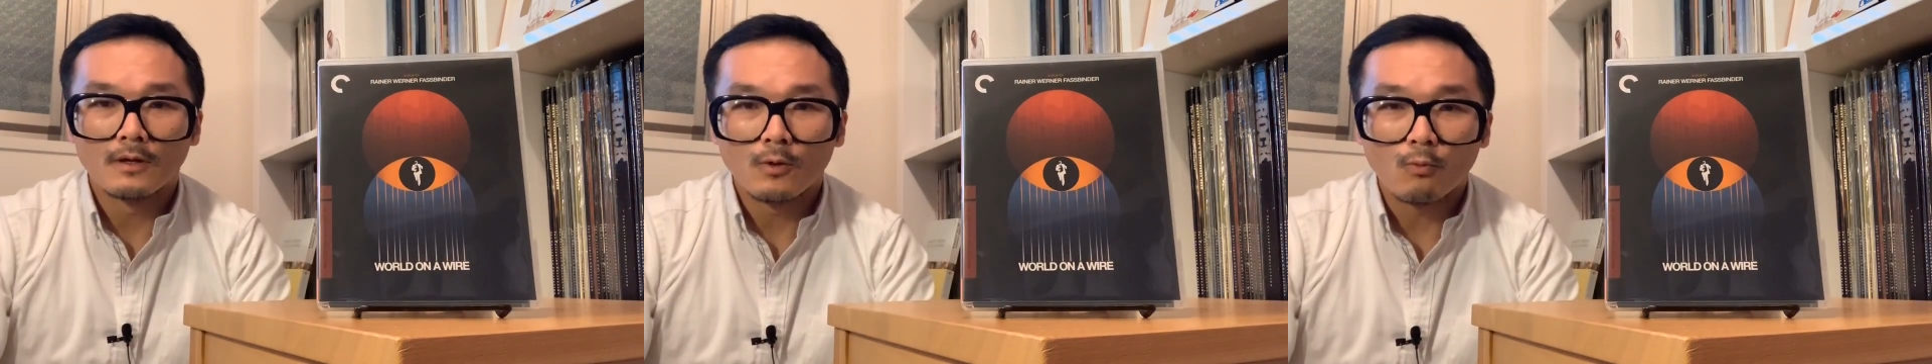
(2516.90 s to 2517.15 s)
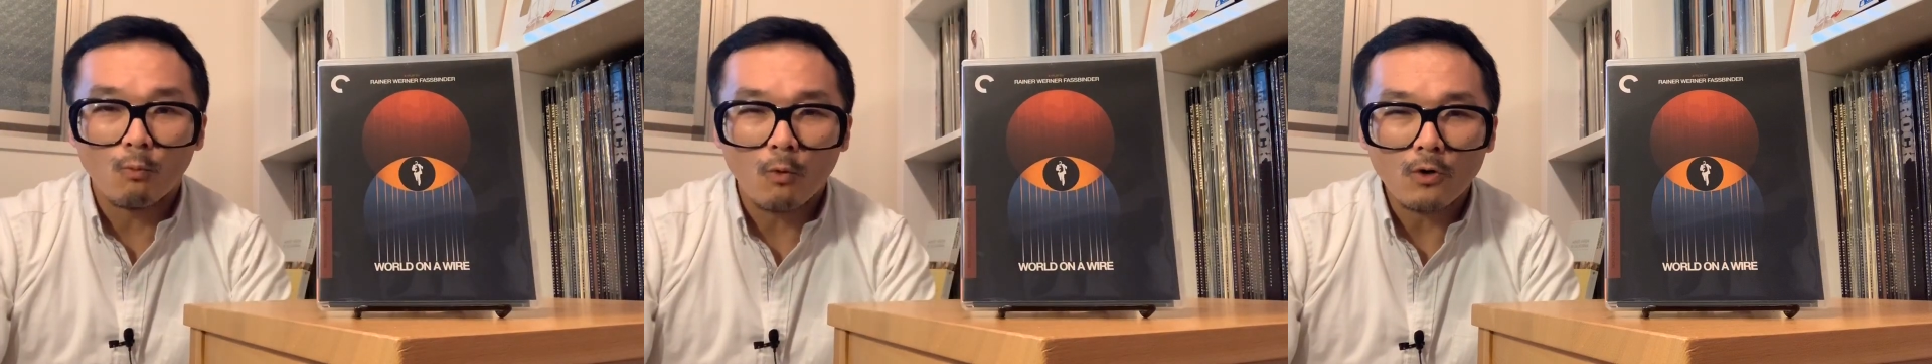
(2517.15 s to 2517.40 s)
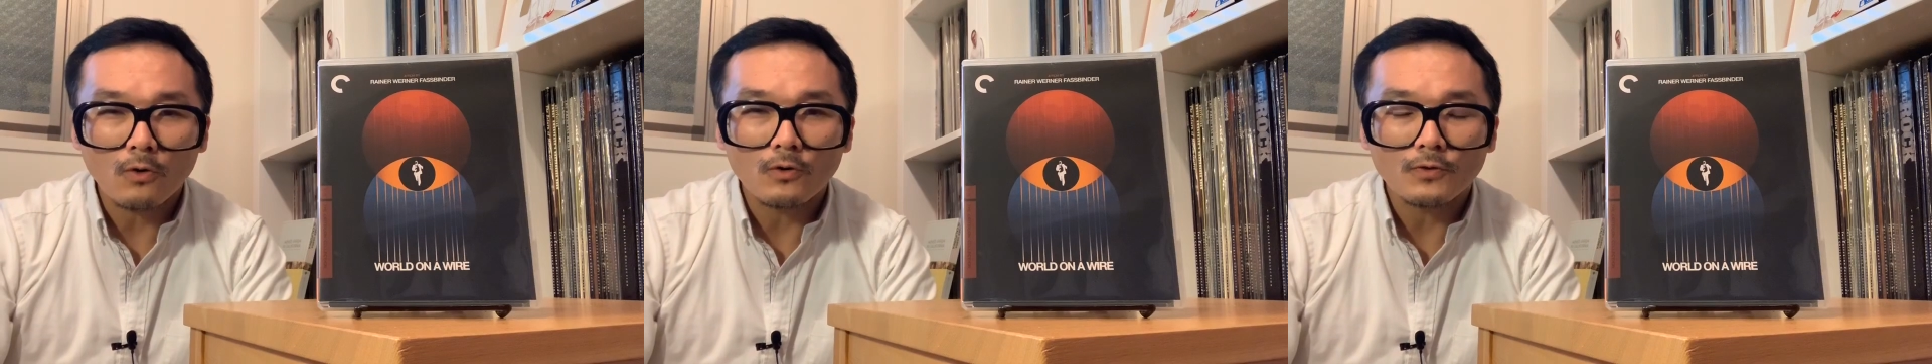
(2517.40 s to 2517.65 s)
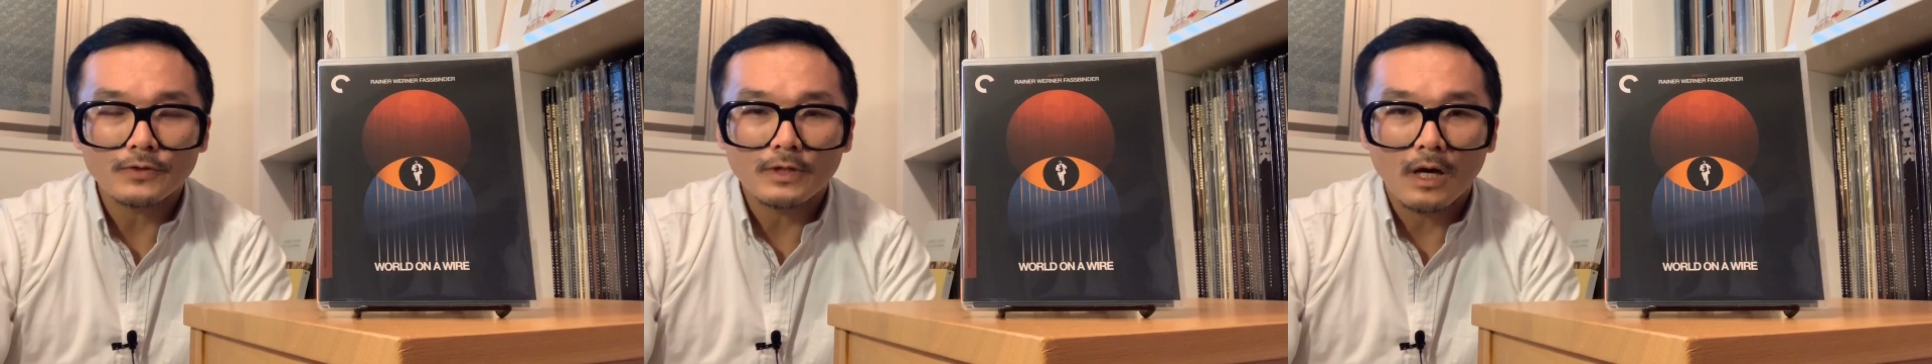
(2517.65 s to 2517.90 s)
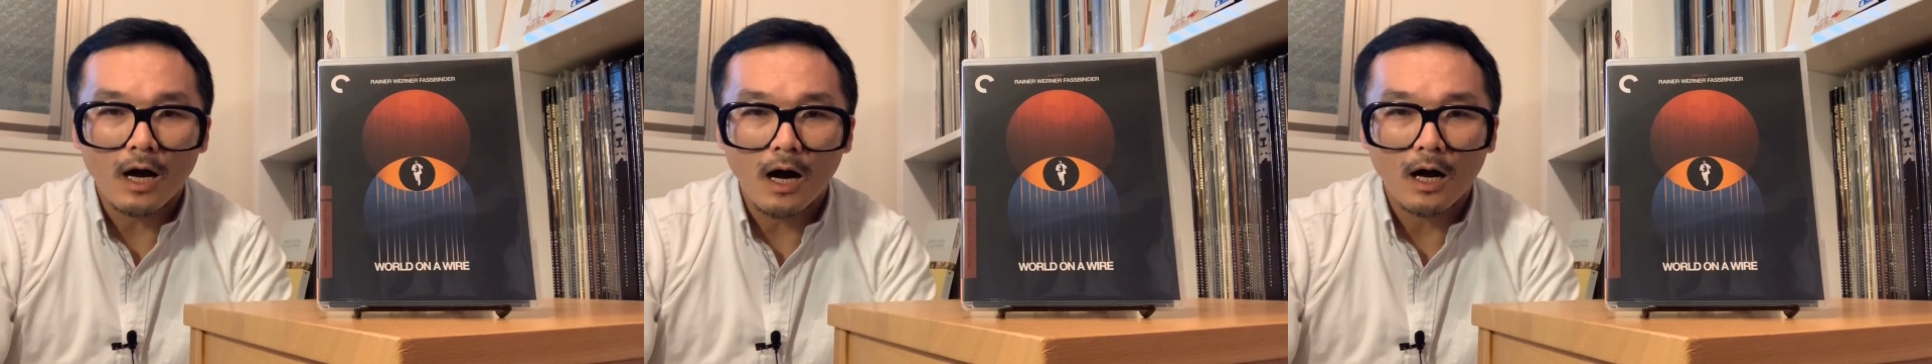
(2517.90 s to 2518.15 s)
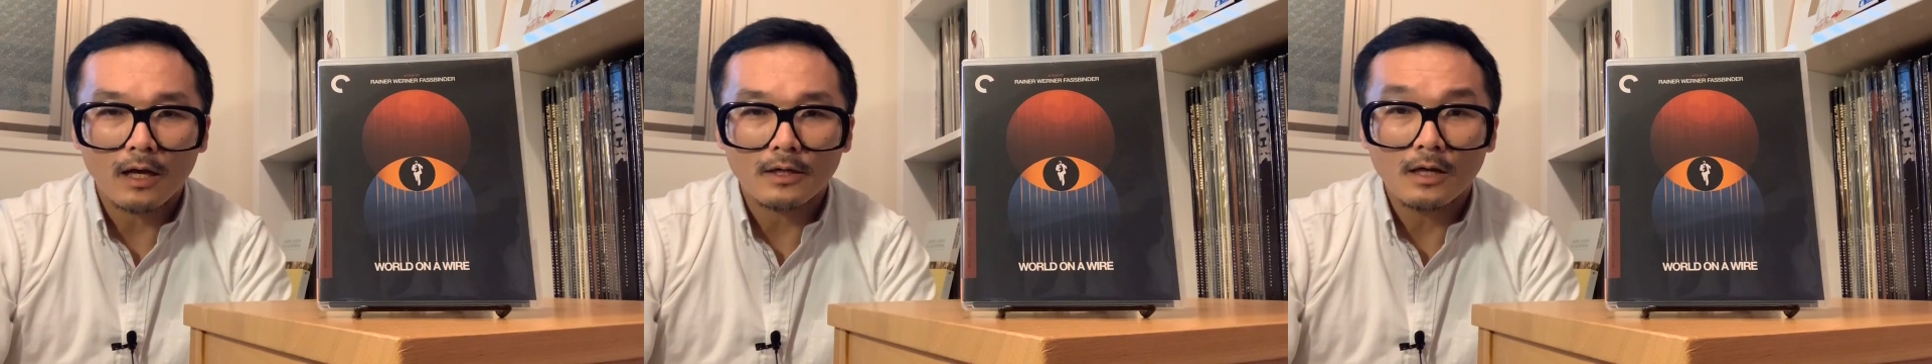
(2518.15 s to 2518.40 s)
World
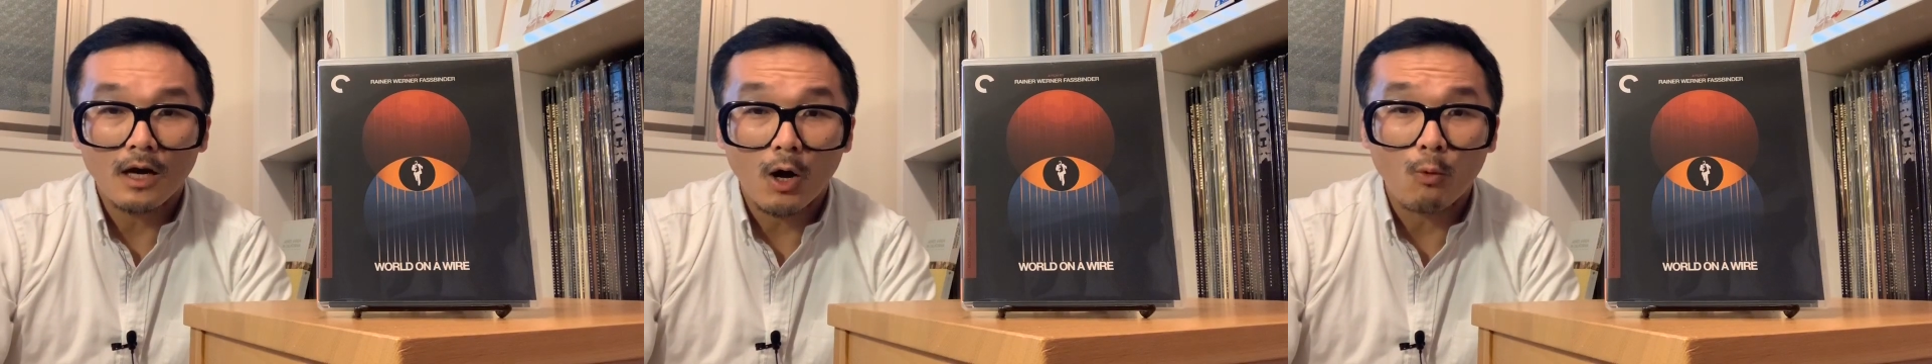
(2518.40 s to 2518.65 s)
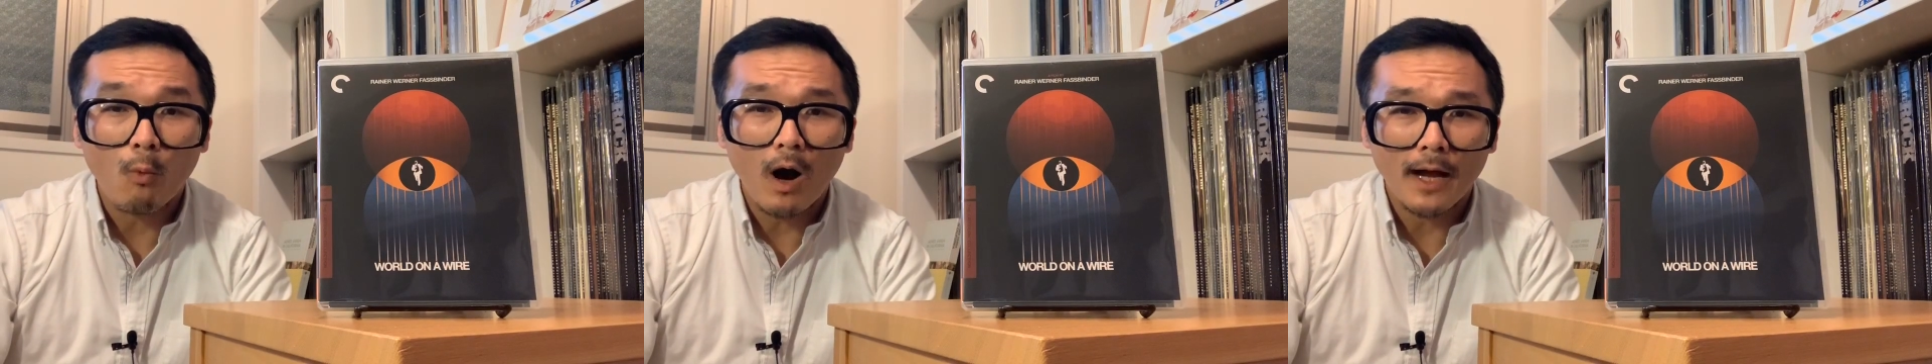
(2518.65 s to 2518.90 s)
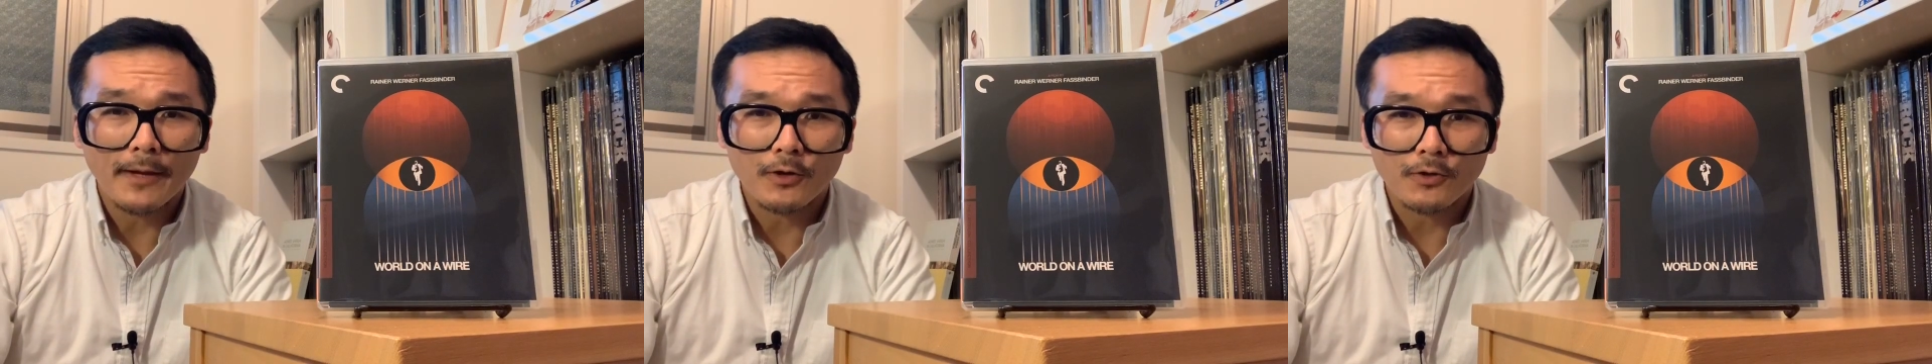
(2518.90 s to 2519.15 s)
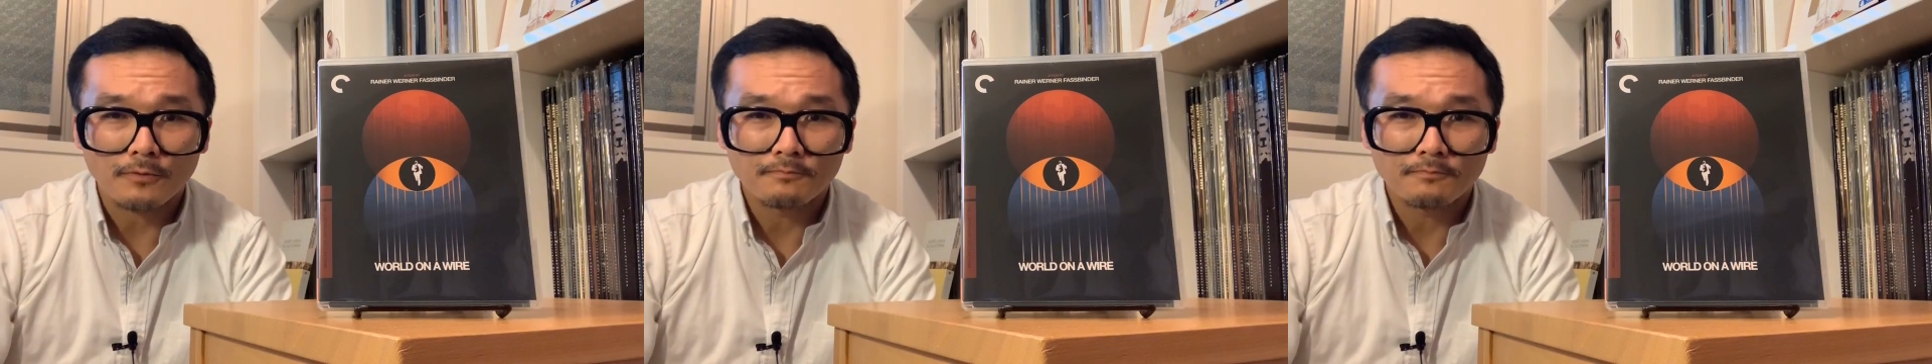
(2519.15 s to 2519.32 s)
on a Wire.